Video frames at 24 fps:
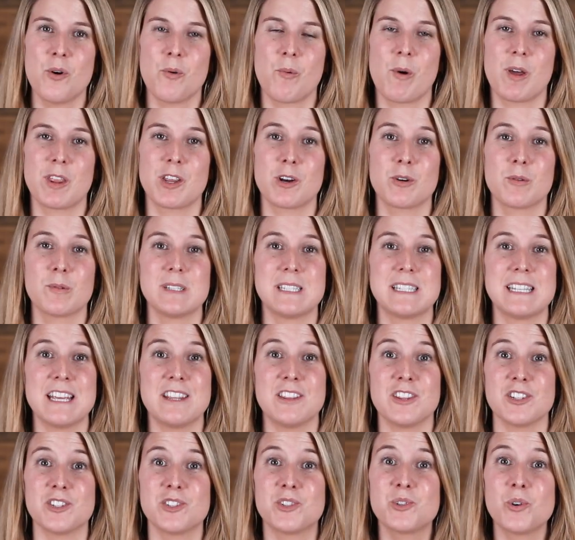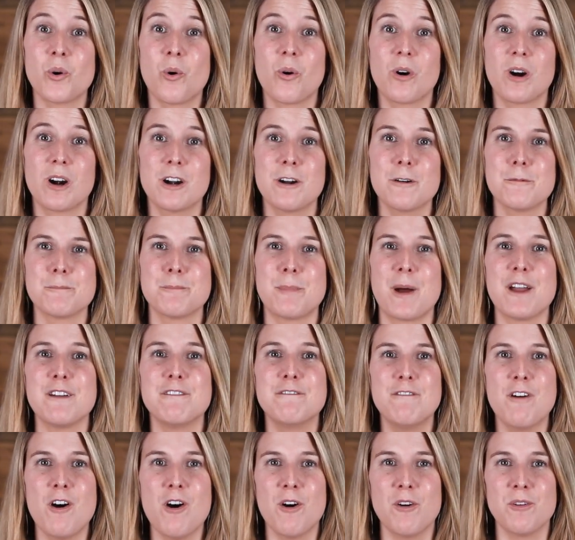whether it was in the store, by
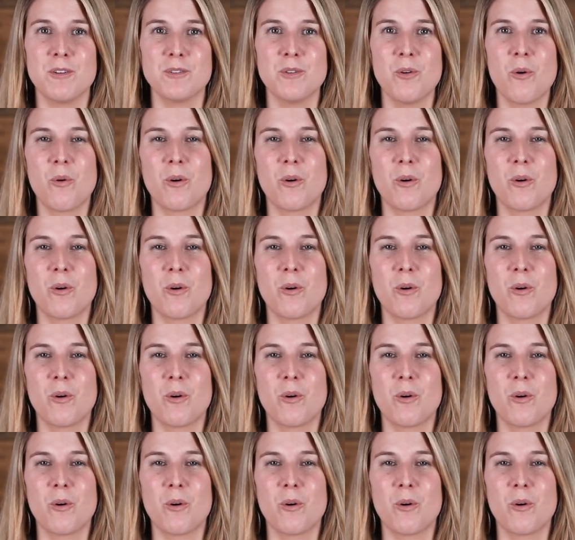phone,